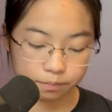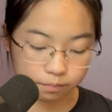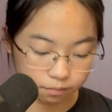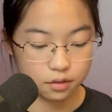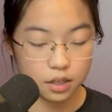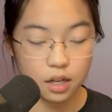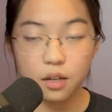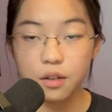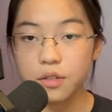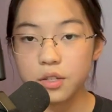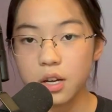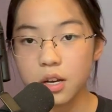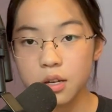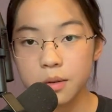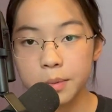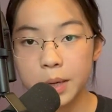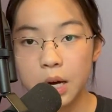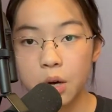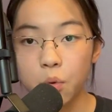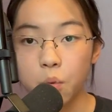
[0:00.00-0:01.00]
Now let's talk
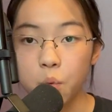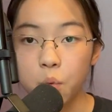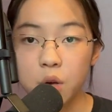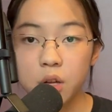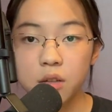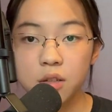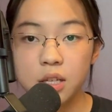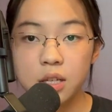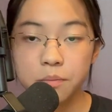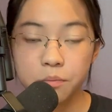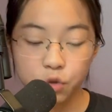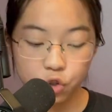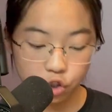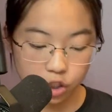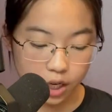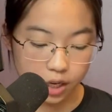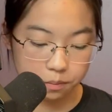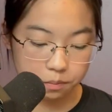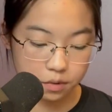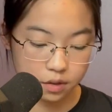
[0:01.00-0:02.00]
about William
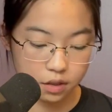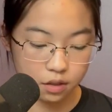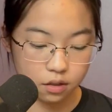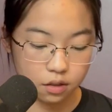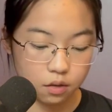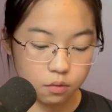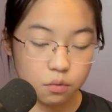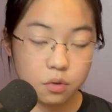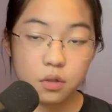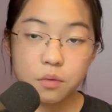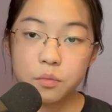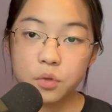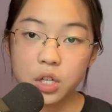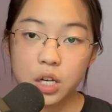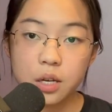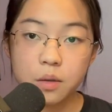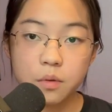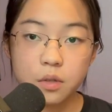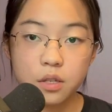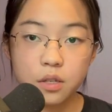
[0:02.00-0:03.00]
James. William
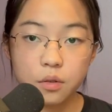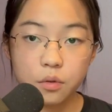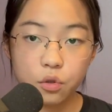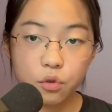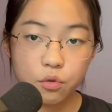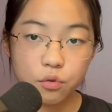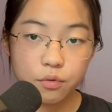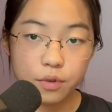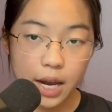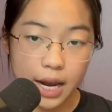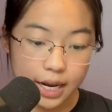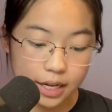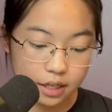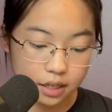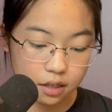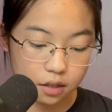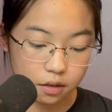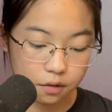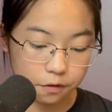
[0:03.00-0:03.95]
James created